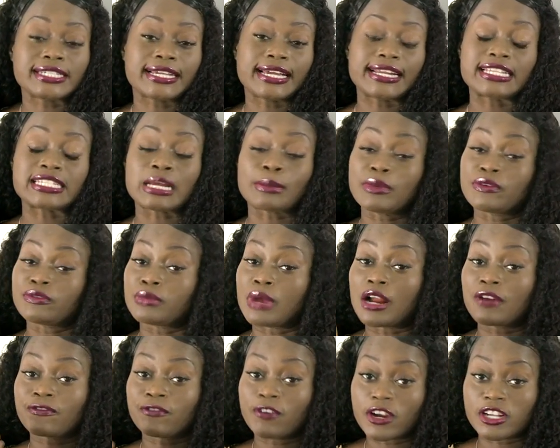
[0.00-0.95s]
again, it's coming from
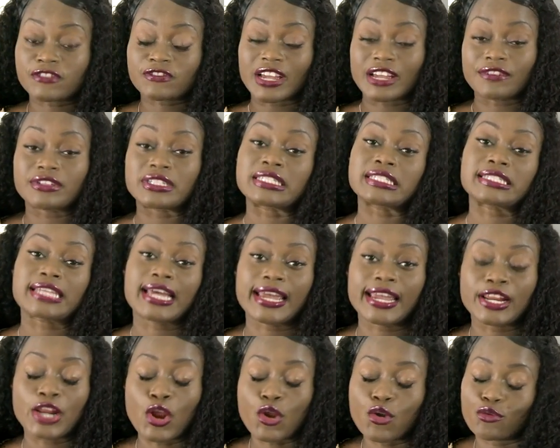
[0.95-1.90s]
our first favorite
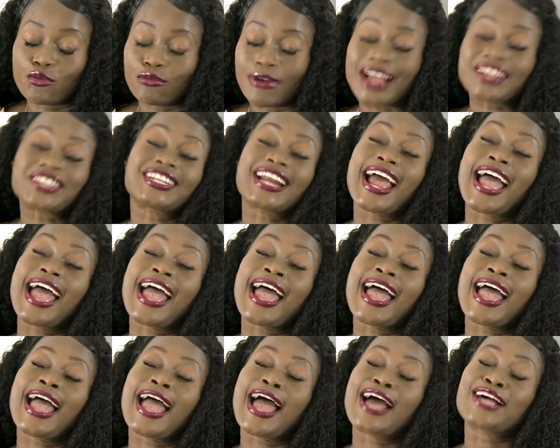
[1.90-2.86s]
state, wretched
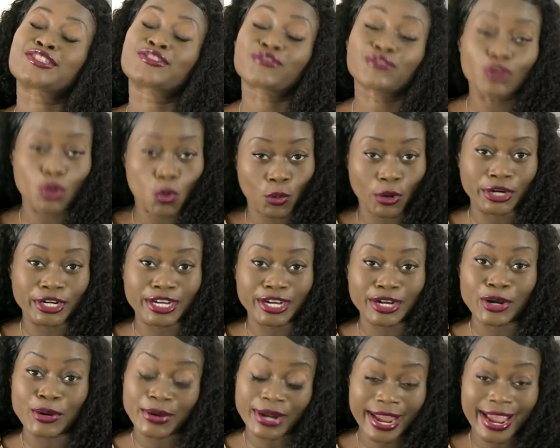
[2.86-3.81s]
ass
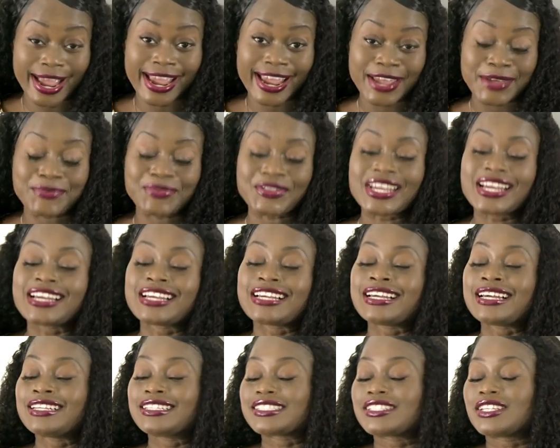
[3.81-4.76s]
Florida, okay?
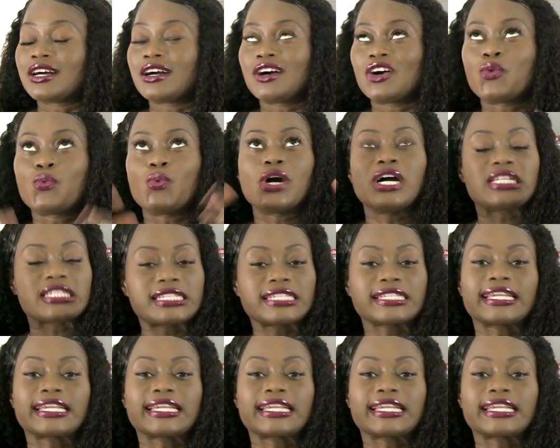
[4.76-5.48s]
So once